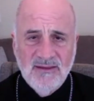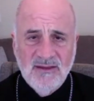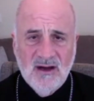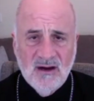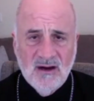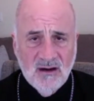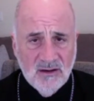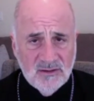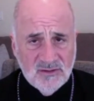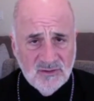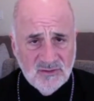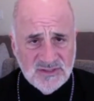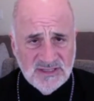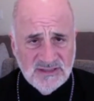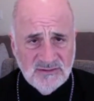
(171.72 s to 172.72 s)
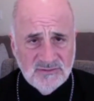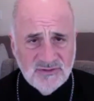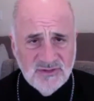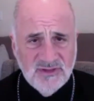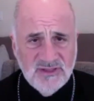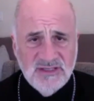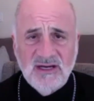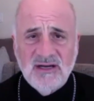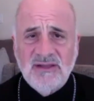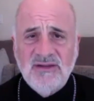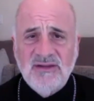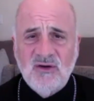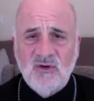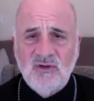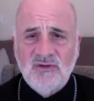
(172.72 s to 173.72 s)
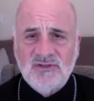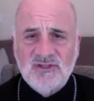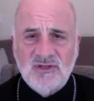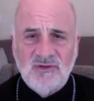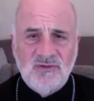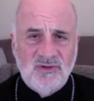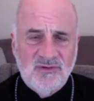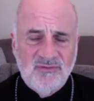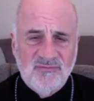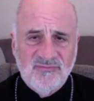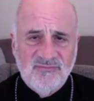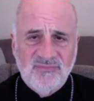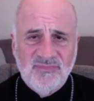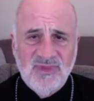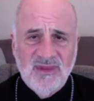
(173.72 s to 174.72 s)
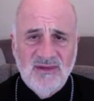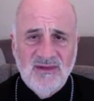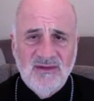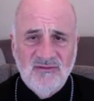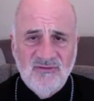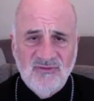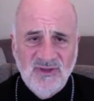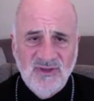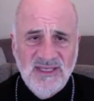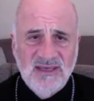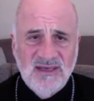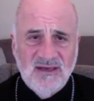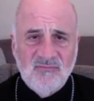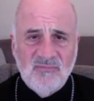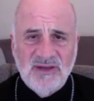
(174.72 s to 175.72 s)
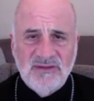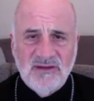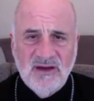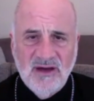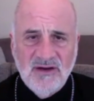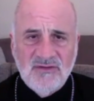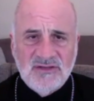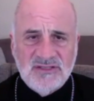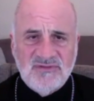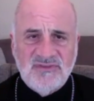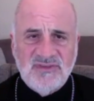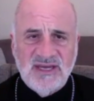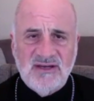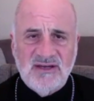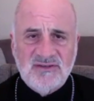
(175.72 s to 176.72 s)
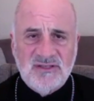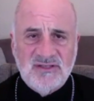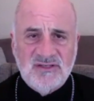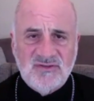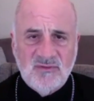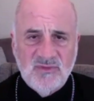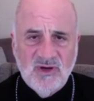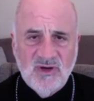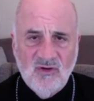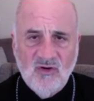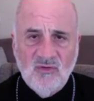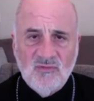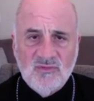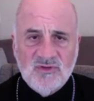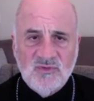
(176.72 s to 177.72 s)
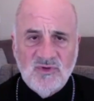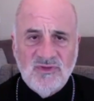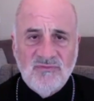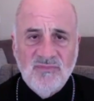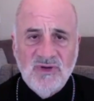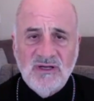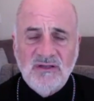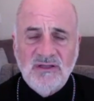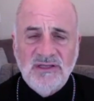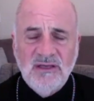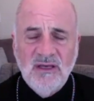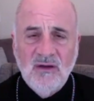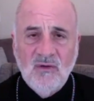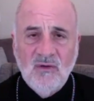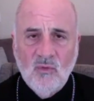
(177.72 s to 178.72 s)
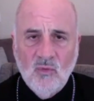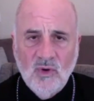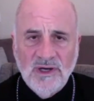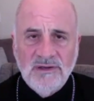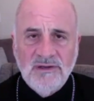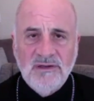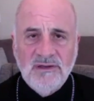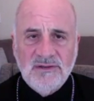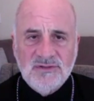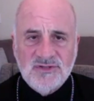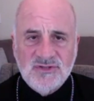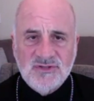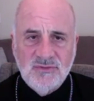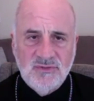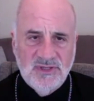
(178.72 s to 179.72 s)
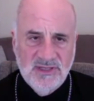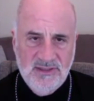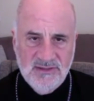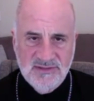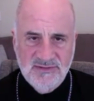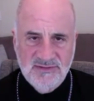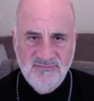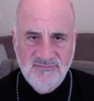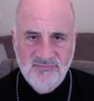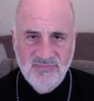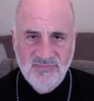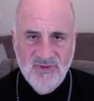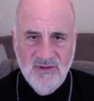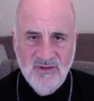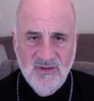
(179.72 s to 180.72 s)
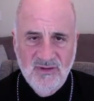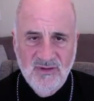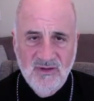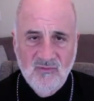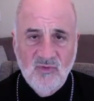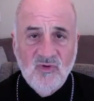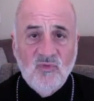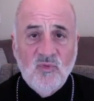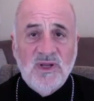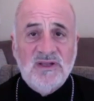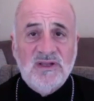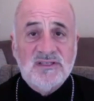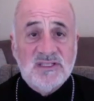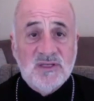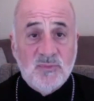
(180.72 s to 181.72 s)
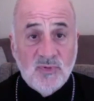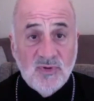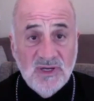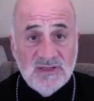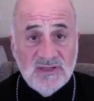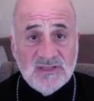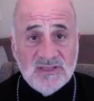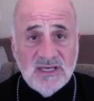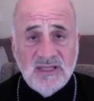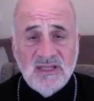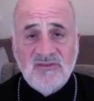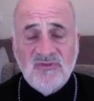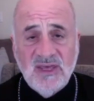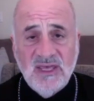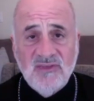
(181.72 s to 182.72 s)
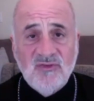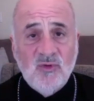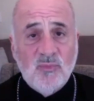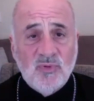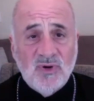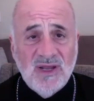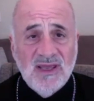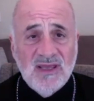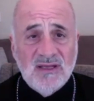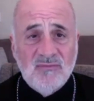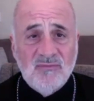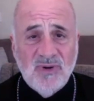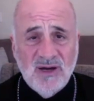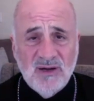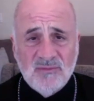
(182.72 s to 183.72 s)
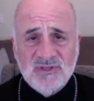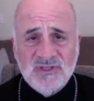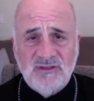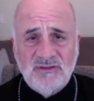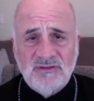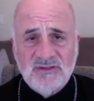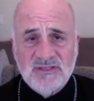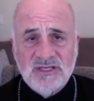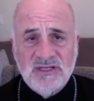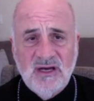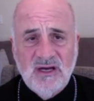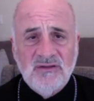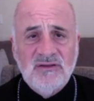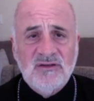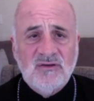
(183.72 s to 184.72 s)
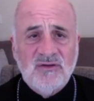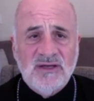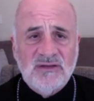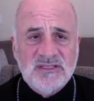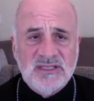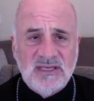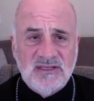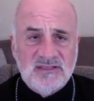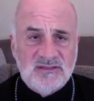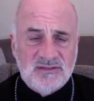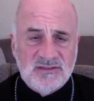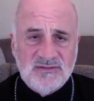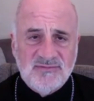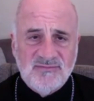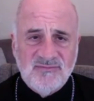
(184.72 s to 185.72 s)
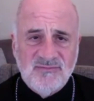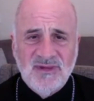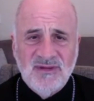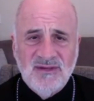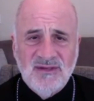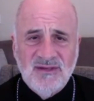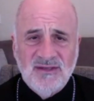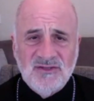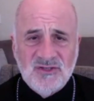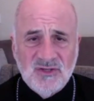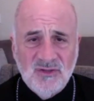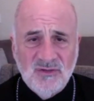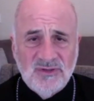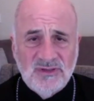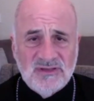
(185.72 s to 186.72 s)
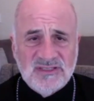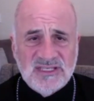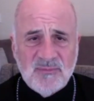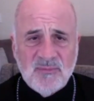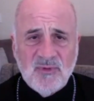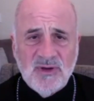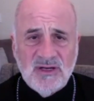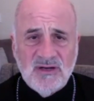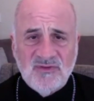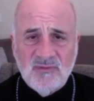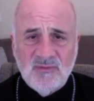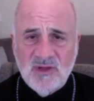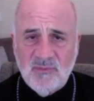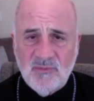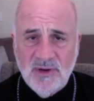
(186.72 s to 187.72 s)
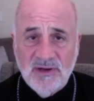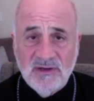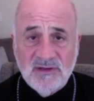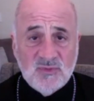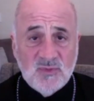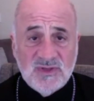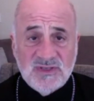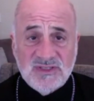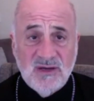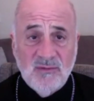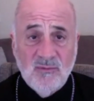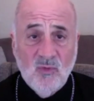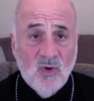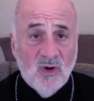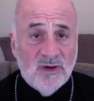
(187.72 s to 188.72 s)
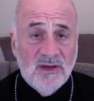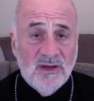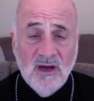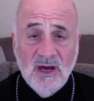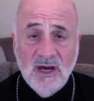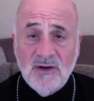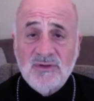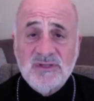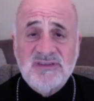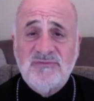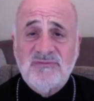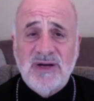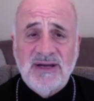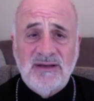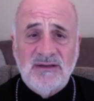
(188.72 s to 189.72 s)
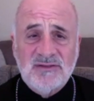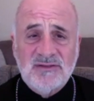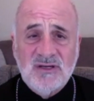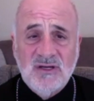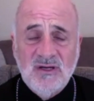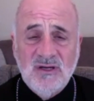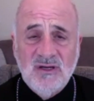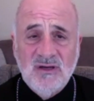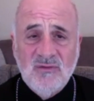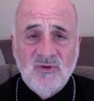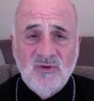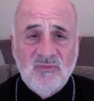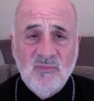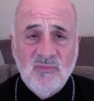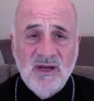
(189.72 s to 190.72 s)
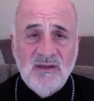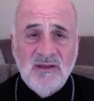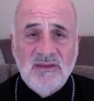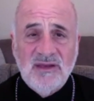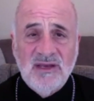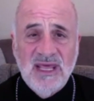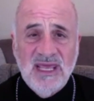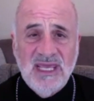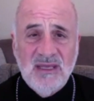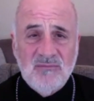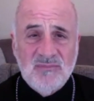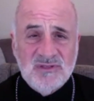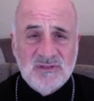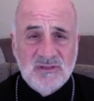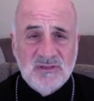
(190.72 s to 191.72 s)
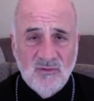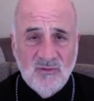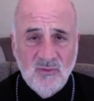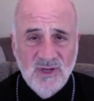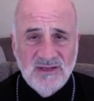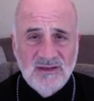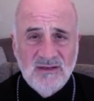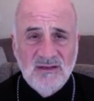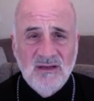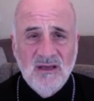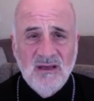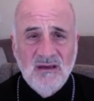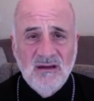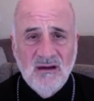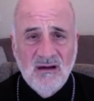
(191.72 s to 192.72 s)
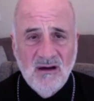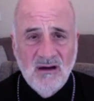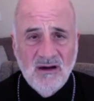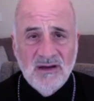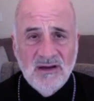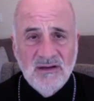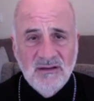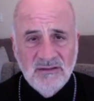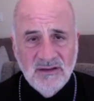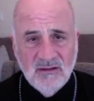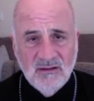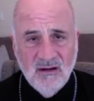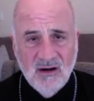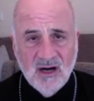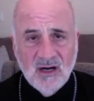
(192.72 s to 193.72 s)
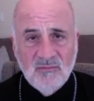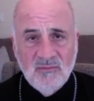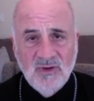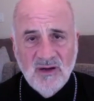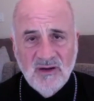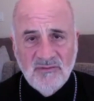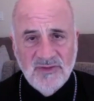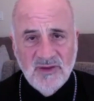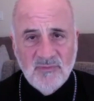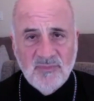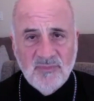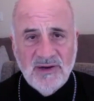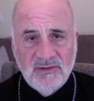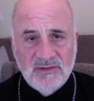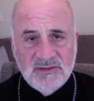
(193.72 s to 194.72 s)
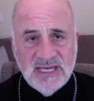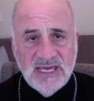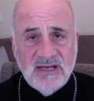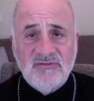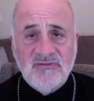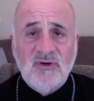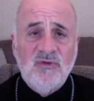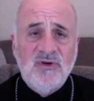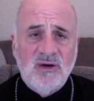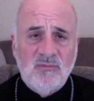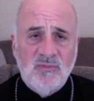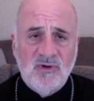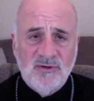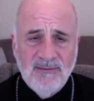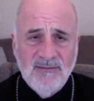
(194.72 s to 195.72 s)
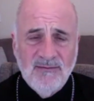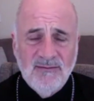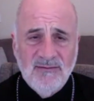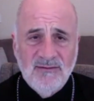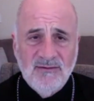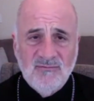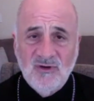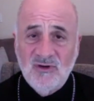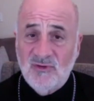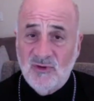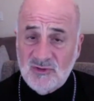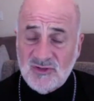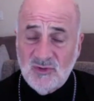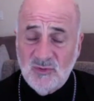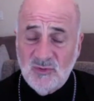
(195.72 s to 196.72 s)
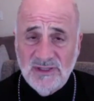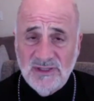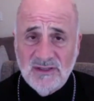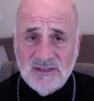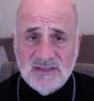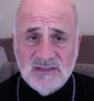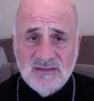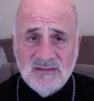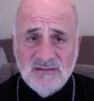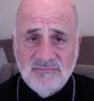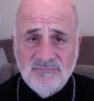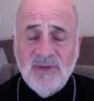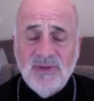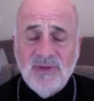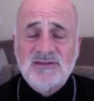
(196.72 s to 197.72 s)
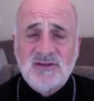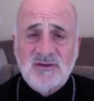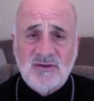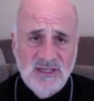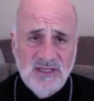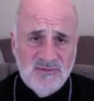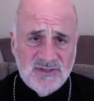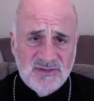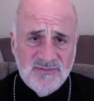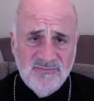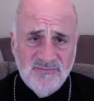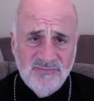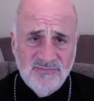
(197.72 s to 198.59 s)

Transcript: Our heart goes out to the young and the old children, fleeing by the hundreds of thousands from their homes with merely one suitcase. We've witnessed the priests and the faithful praying in bomb shelters underground stations, children separated from their parents, with some walking hundreds of miles with merely the names written on their arm of their parents and a phone number. We've also witnessed mass graves,